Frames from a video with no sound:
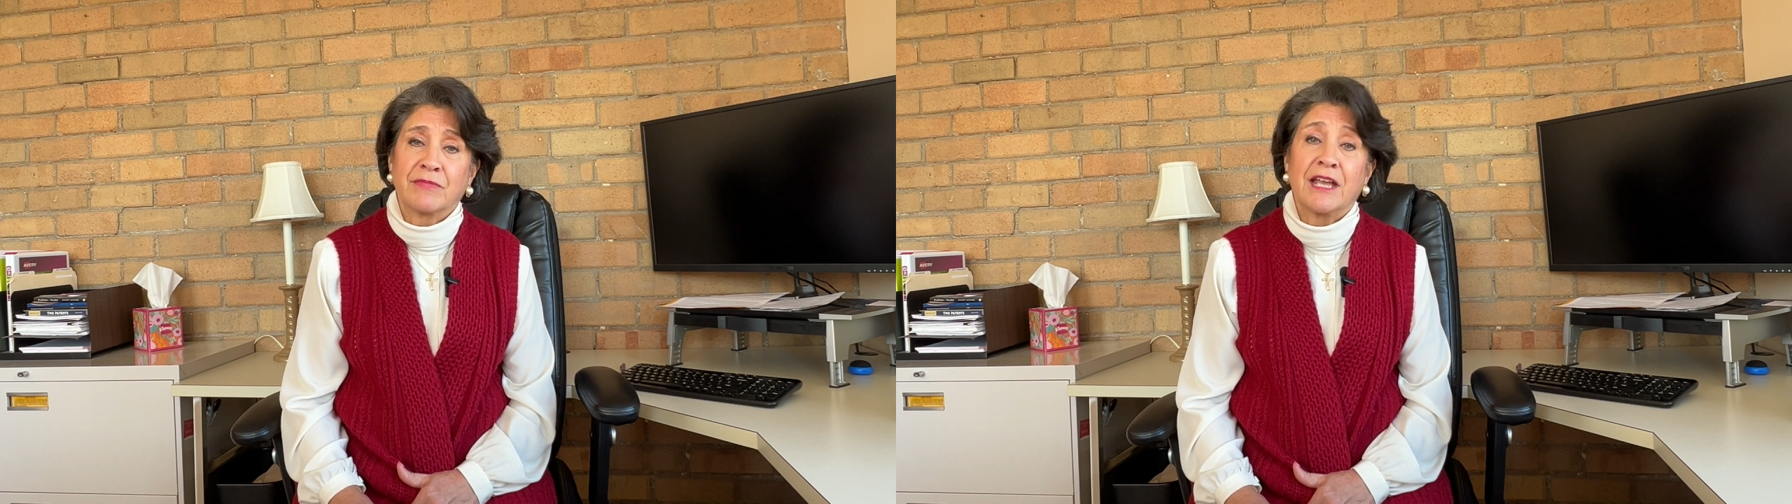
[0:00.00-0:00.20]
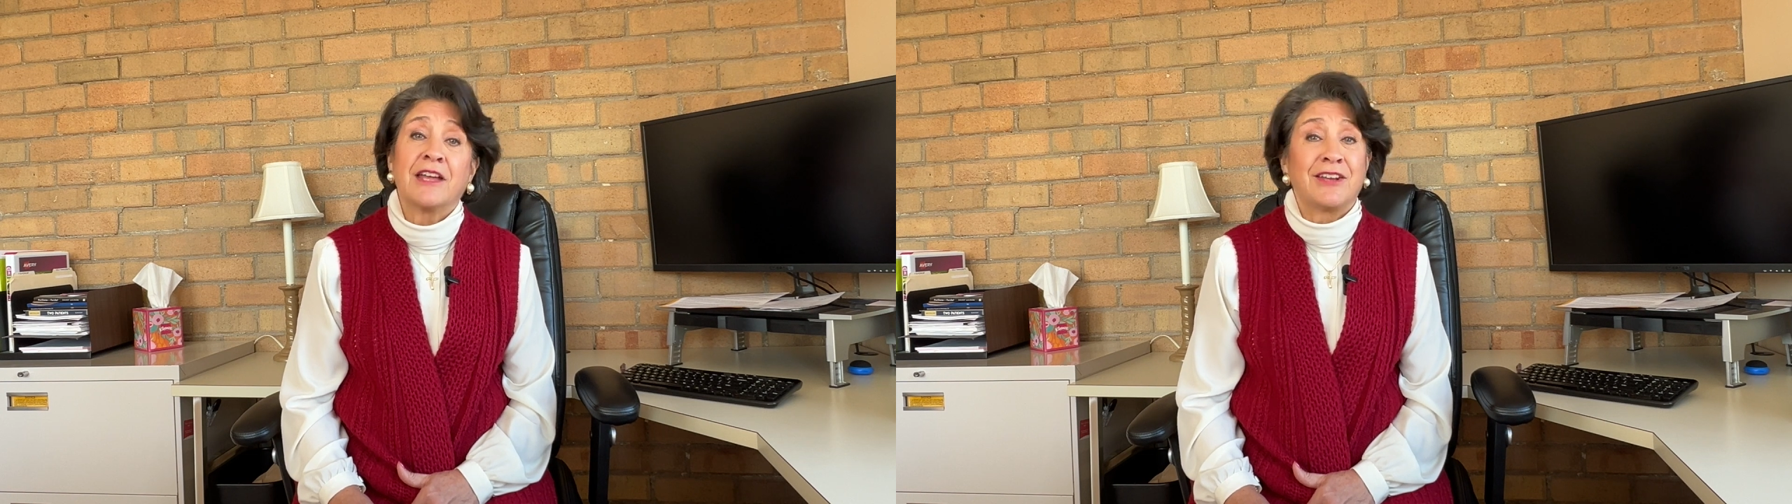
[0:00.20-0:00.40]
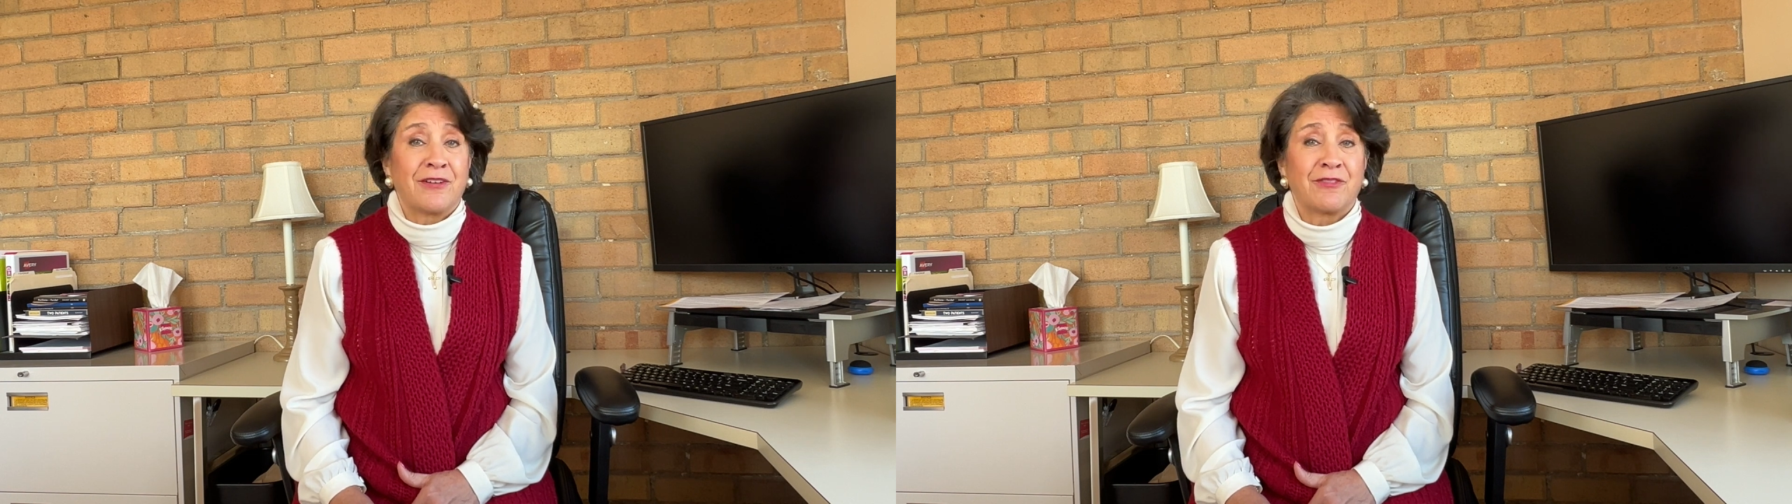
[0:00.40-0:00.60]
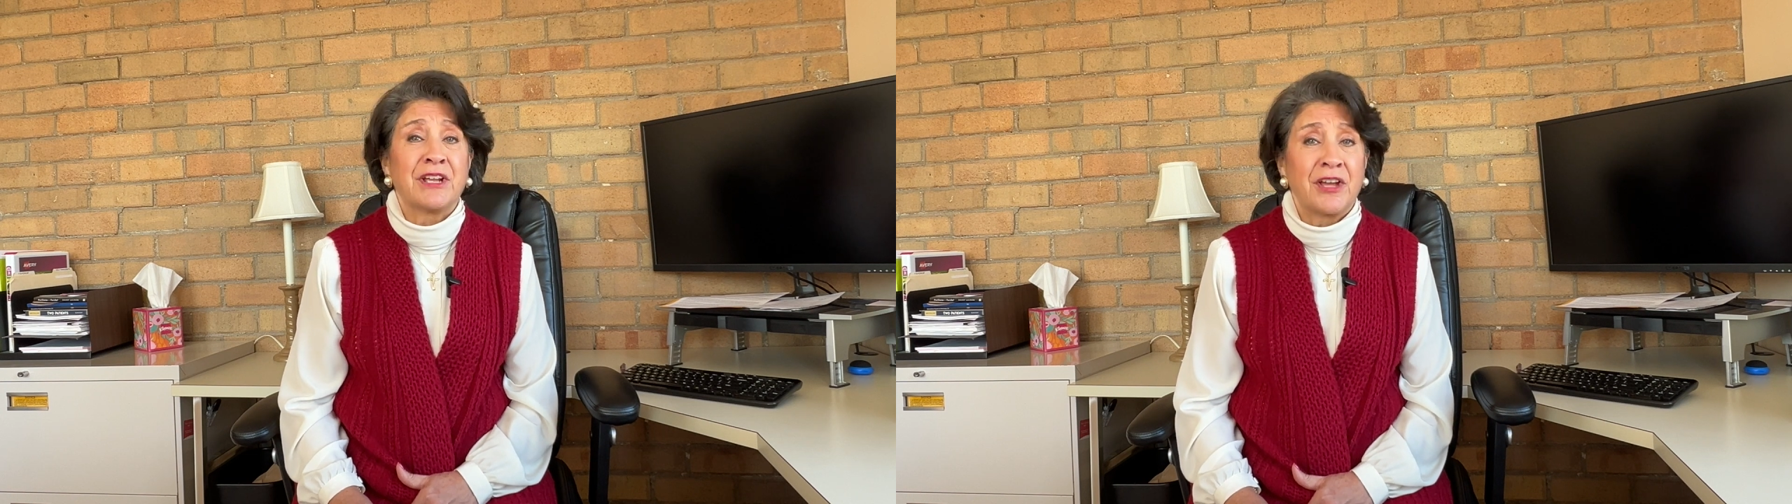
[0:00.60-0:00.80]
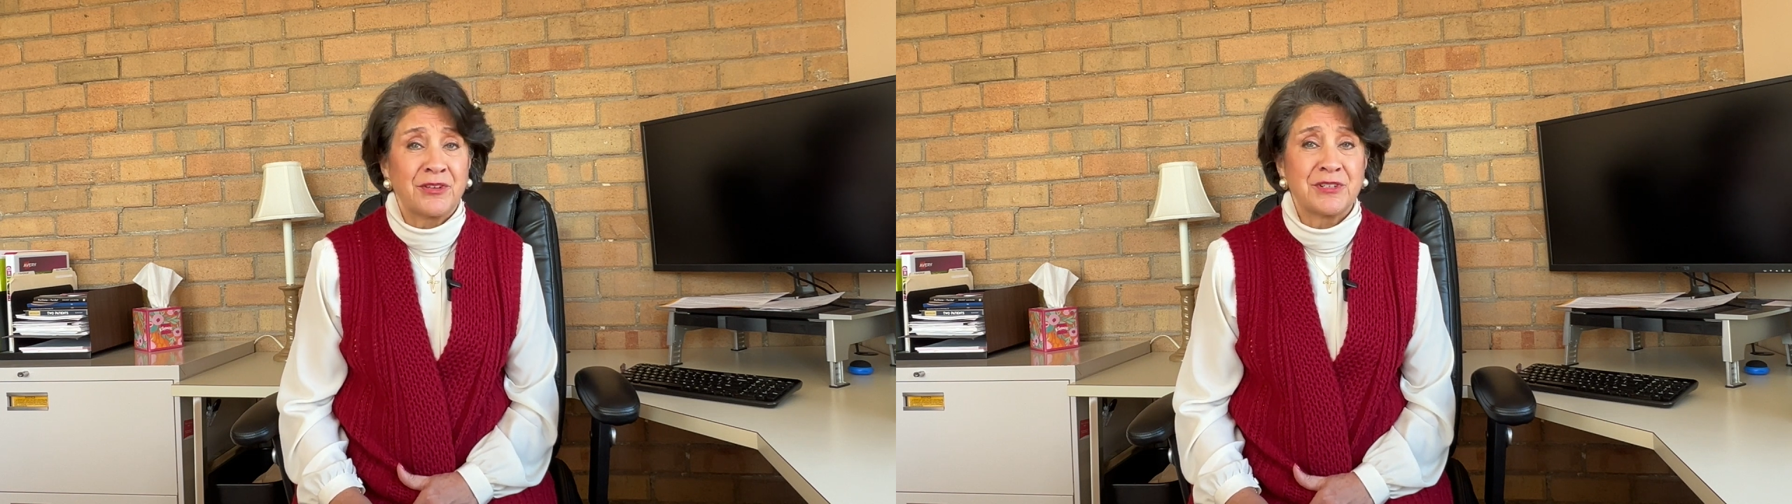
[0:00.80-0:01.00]
and every
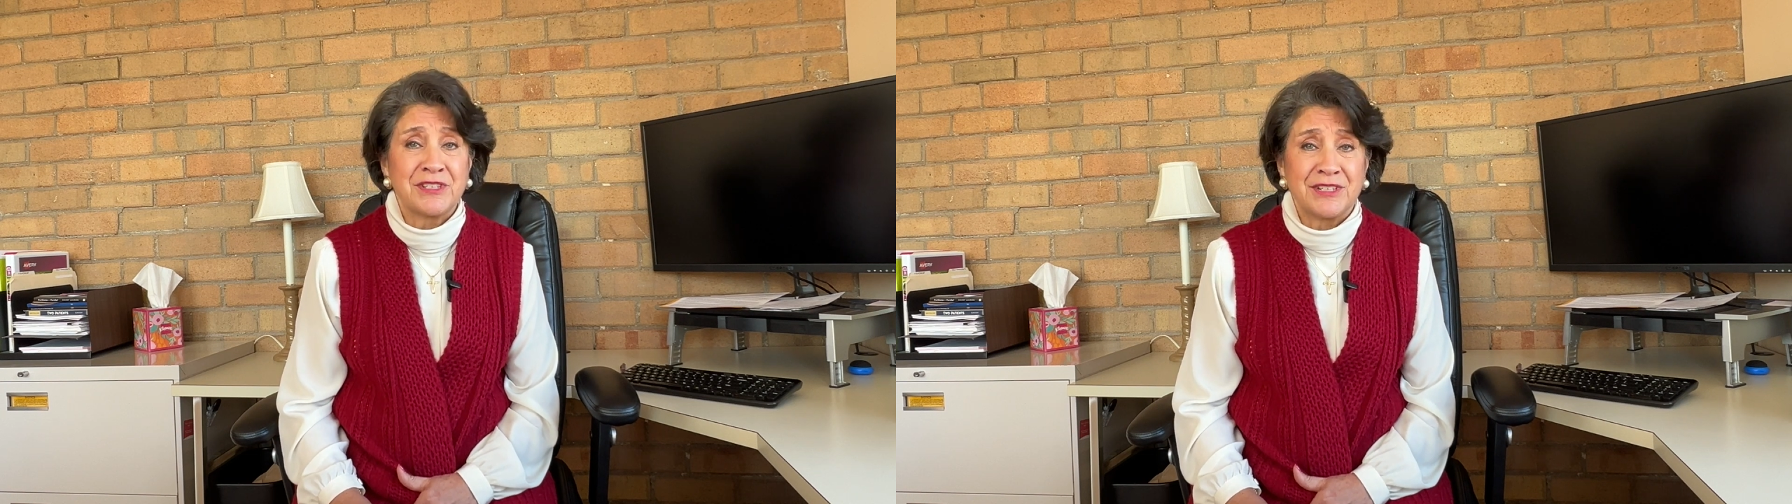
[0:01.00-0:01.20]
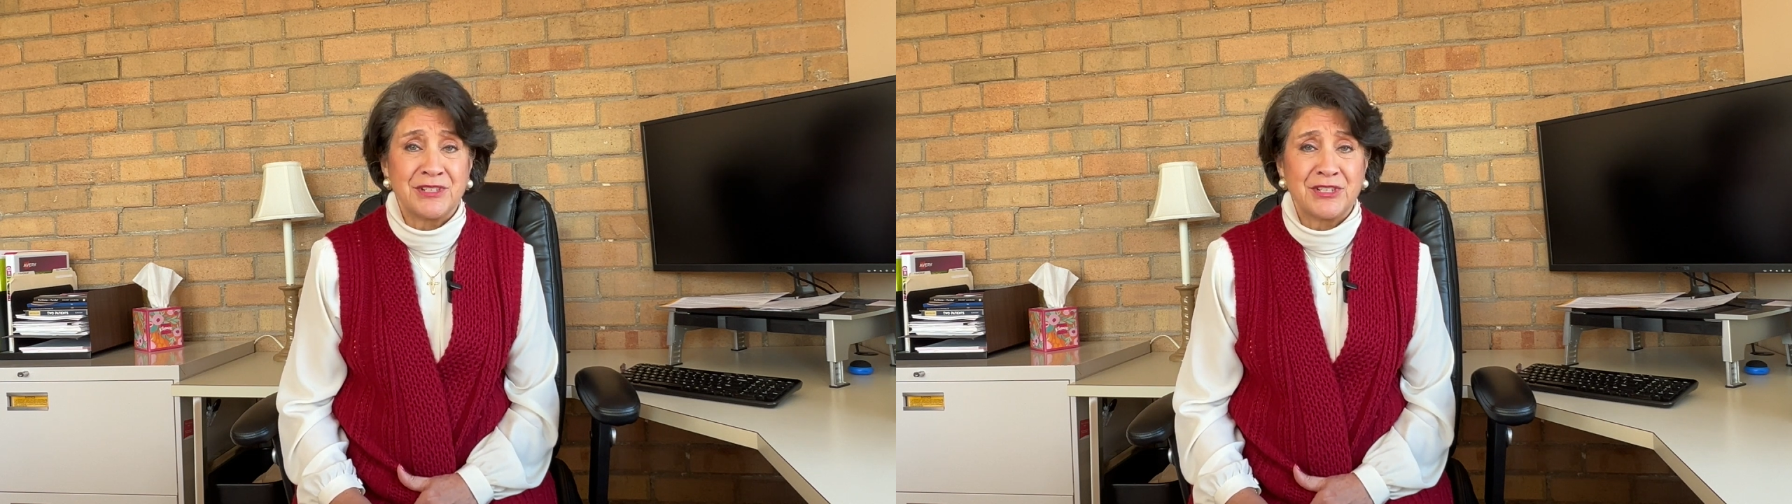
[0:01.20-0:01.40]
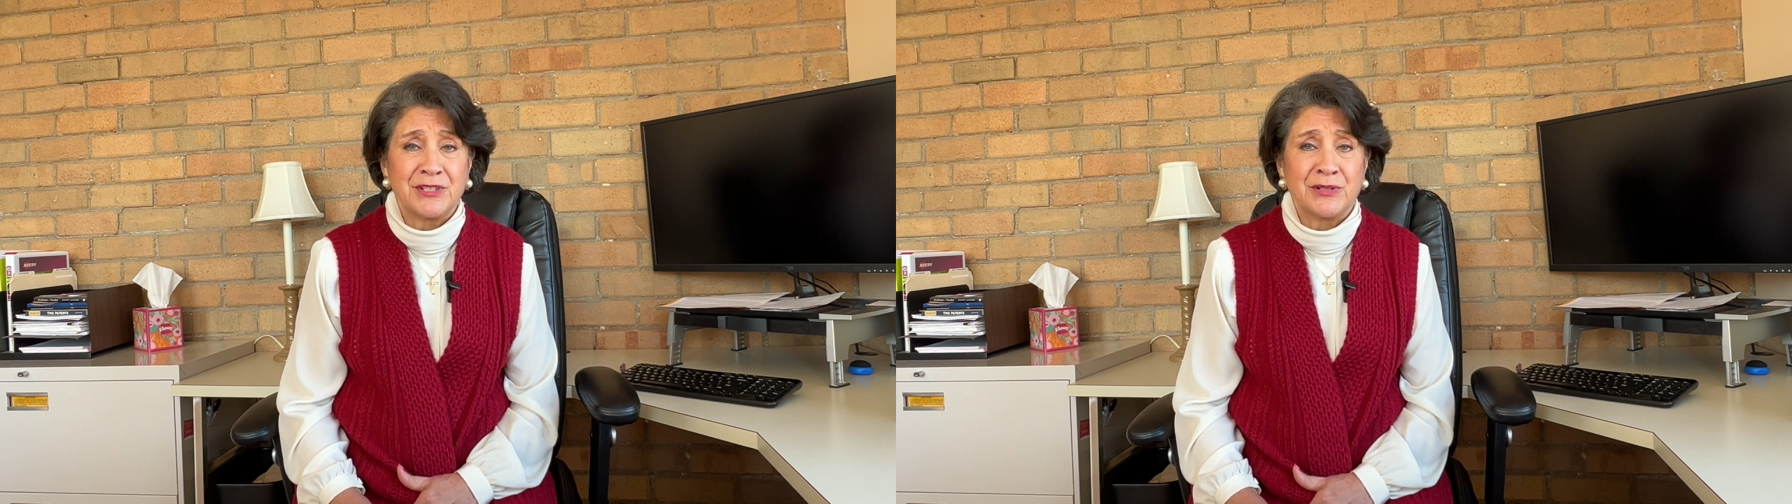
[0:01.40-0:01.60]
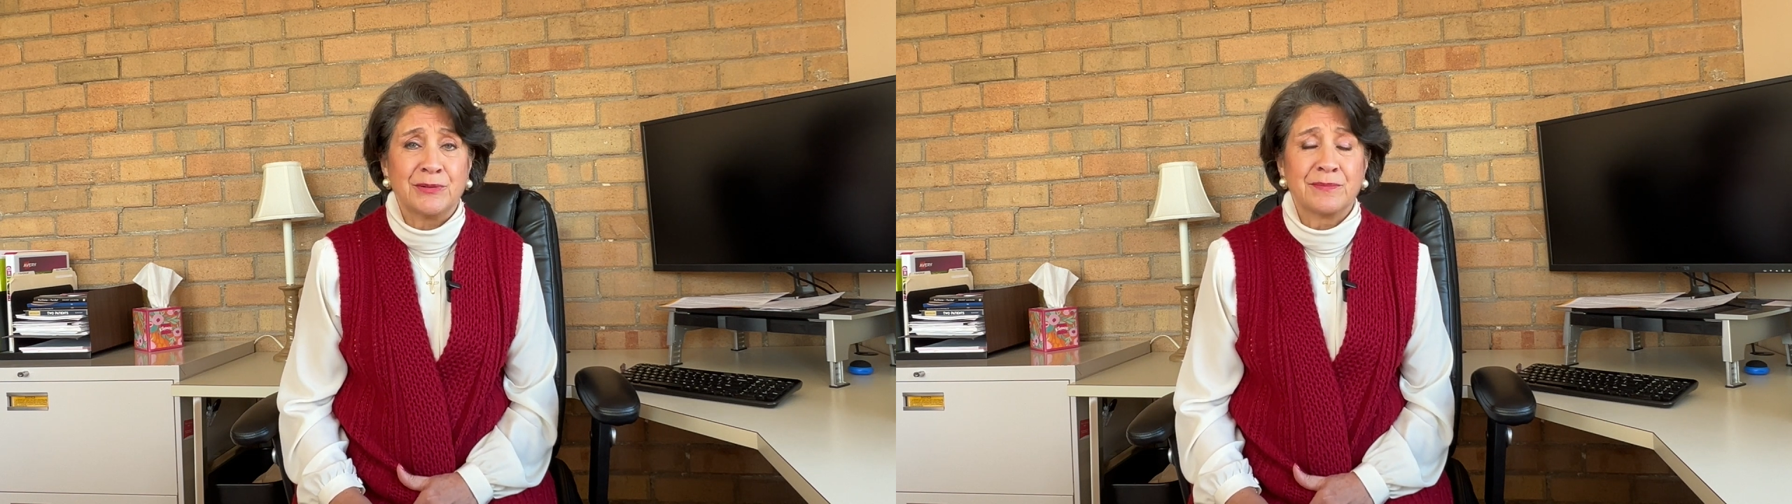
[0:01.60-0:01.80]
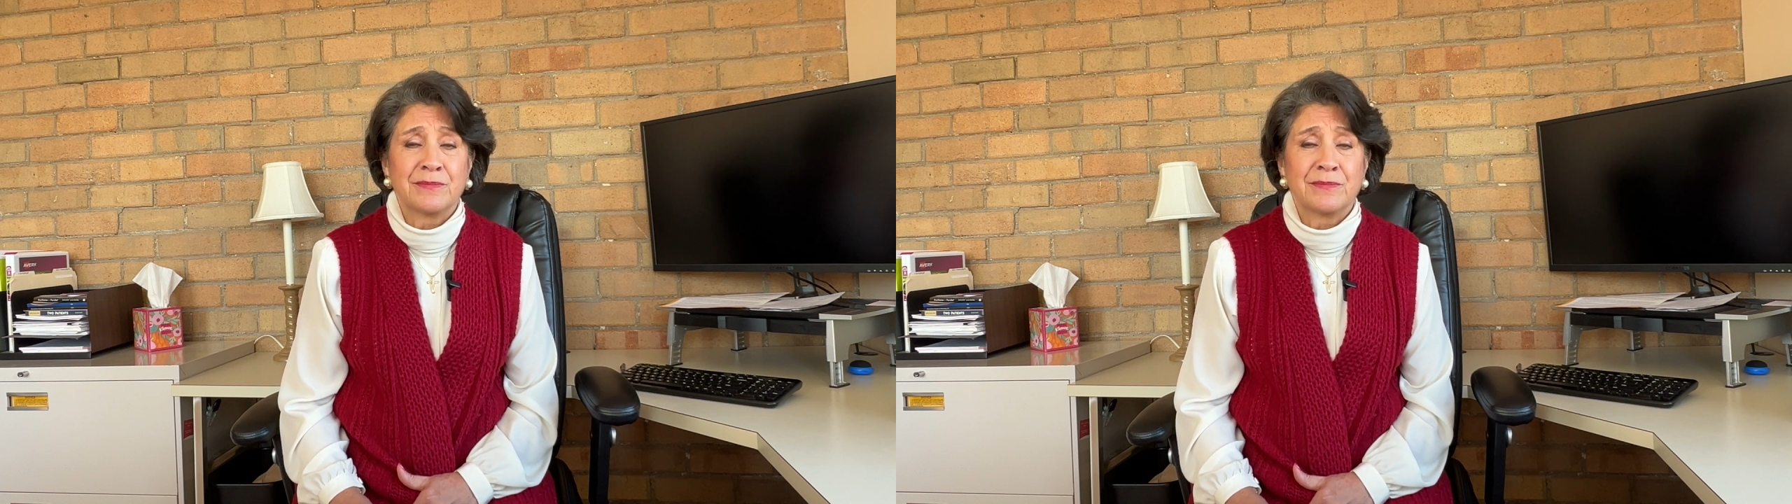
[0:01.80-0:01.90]
other sin too.